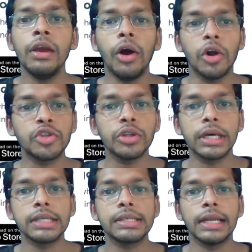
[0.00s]
Also,
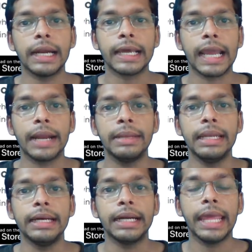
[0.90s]
there is an Unacademy
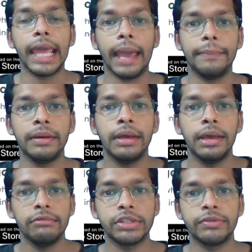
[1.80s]
learning app
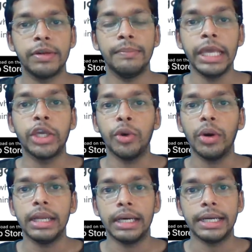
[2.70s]
which will make
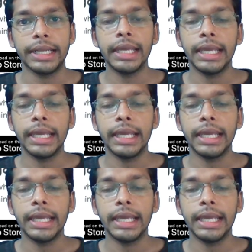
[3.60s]
your learning